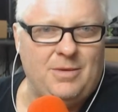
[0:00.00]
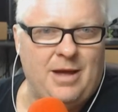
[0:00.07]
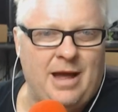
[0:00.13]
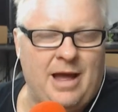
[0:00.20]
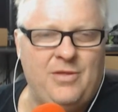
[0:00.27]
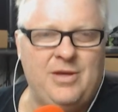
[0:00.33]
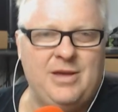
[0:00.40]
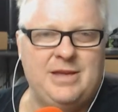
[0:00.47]

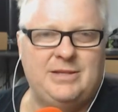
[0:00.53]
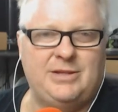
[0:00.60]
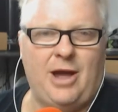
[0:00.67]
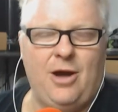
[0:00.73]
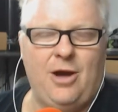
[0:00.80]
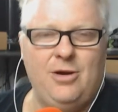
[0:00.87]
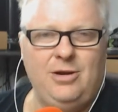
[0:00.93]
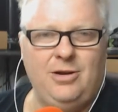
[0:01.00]
are these
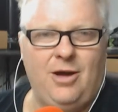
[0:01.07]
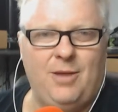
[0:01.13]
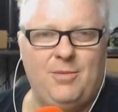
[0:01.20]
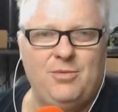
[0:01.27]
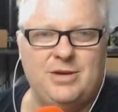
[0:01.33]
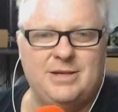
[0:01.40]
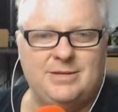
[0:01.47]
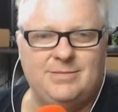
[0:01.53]
code
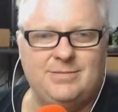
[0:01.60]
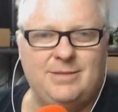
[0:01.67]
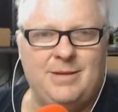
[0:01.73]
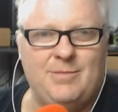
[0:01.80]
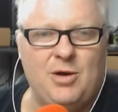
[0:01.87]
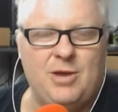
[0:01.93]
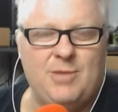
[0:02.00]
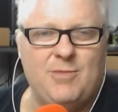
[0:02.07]
libraries
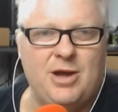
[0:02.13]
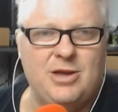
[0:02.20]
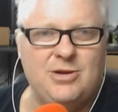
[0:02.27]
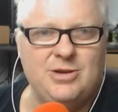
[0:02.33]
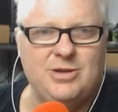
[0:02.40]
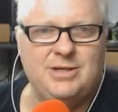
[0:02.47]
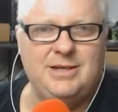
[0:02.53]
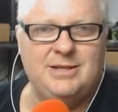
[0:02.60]
and what am I
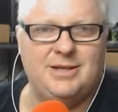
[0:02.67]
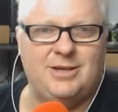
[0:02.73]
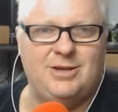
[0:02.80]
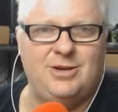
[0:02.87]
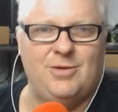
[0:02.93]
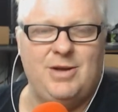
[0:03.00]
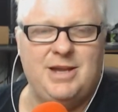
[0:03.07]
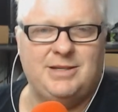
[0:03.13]
using
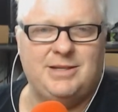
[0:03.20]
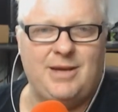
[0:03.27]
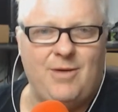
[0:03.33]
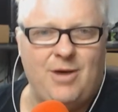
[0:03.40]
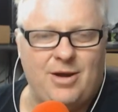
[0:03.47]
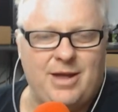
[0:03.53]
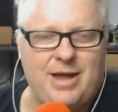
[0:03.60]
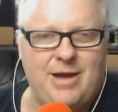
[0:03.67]
secure? You just
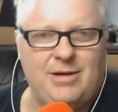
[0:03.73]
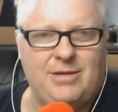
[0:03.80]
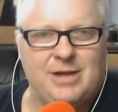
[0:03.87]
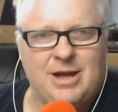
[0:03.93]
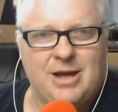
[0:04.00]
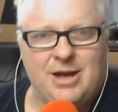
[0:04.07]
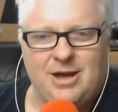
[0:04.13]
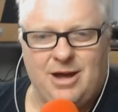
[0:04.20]
go, oh, yeah,
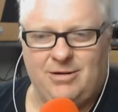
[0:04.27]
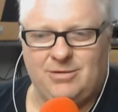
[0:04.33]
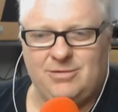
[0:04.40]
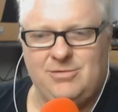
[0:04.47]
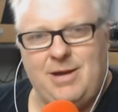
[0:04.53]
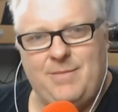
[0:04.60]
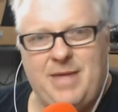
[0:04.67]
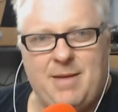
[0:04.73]
I'll
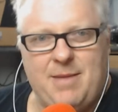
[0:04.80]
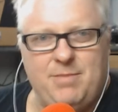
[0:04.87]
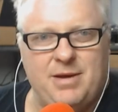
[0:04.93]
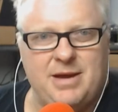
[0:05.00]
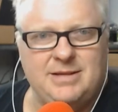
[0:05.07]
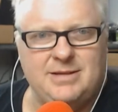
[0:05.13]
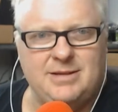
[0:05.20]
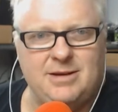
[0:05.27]
grab that
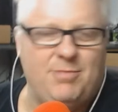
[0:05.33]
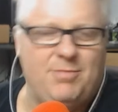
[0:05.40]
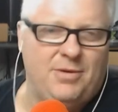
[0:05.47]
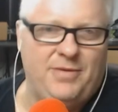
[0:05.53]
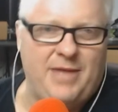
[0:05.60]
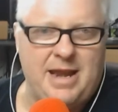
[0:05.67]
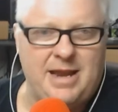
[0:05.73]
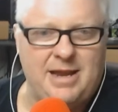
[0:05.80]
piece and I'll
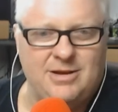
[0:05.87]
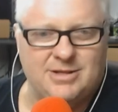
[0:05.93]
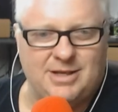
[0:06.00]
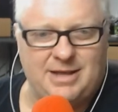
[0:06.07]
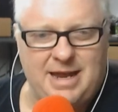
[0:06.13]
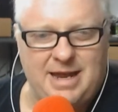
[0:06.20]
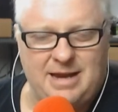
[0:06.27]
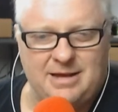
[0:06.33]
put that in because
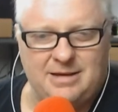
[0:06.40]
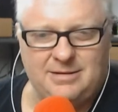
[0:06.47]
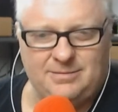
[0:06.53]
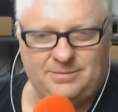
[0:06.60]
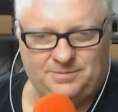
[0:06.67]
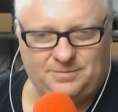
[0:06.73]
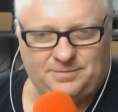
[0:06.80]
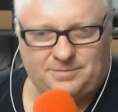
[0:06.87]
I need it.
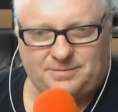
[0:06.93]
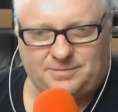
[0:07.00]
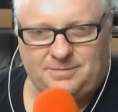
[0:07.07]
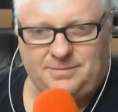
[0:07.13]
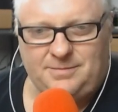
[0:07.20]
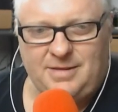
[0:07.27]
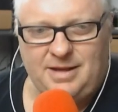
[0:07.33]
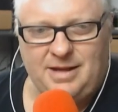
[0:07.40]

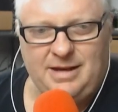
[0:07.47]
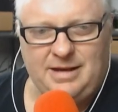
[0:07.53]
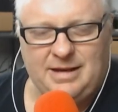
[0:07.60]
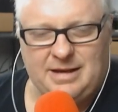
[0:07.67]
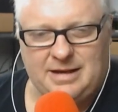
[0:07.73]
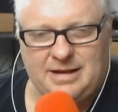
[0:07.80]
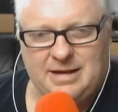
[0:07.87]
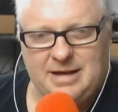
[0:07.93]
And,
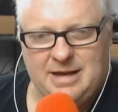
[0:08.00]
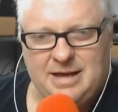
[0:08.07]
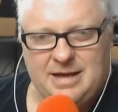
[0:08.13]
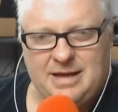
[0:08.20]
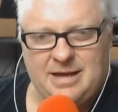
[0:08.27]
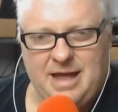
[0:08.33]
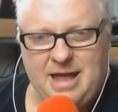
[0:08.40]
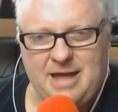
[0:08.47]

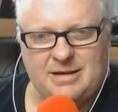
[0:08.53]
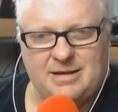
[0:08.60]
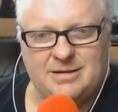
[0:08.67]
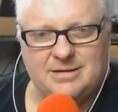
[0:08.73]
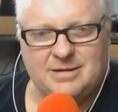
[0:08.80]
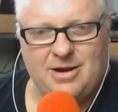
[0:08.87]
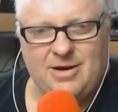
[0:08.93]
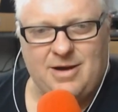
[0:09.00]

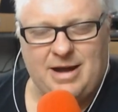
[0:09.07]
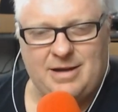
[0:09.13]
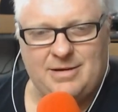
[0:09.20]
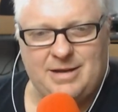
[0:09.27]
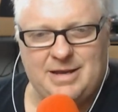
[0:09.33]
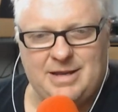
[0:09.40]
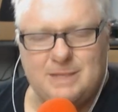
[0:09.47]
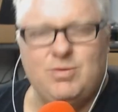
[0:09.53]
so
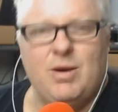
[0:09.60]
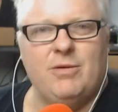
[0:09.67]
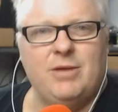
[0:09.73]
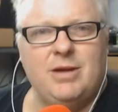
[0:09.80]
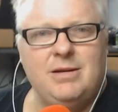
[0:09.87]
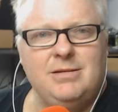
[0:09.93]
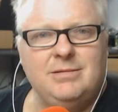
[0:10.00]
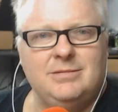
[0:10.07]
it is
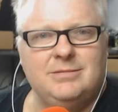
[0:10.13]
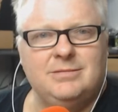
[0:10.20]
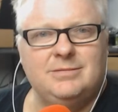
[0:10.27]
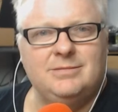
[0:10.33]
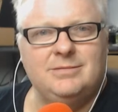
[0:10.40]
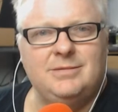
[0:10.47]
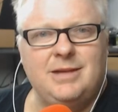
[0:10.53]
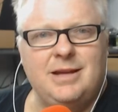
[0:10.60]
worrying.
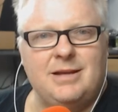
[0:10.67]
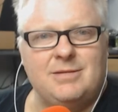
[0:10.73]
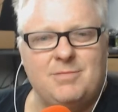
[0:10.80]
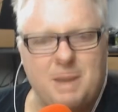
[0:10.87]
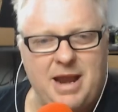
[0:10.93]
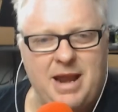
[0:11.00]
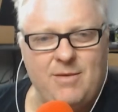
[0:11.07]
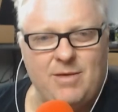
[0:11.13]
Yeah.
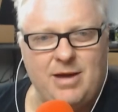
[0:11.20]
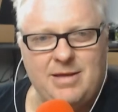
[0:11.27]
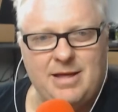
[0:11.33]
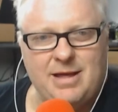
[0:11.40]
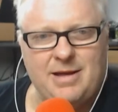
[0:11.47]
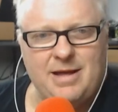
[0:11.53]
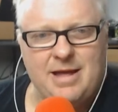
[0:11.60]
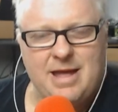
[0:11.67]
But anyway,
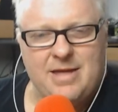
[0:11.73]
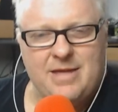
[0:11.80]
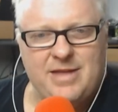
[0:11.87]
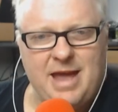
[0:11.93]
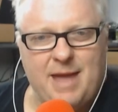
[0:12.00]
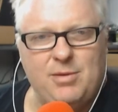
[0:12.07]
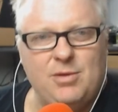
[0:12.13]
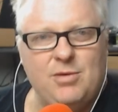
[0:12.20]

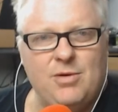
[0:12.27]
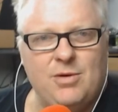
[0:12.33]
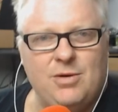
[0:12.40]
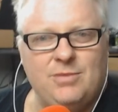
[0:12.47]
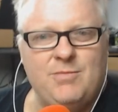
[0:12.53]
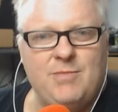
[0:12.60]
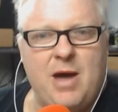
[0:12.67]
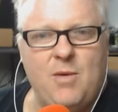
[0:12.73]
the
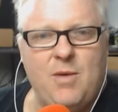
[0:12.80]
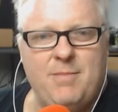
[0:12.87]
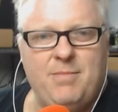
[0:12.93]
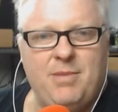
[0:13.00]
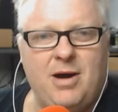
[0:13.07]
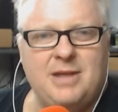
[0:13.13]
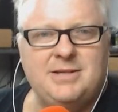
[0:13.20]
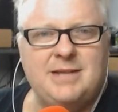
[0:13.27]
Apple Malware
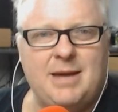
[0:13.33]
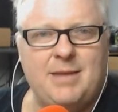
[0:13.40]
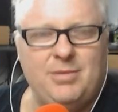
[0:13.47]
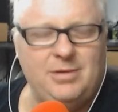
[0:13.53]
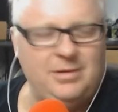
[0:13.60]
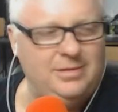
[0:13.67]
Bytes and Apple...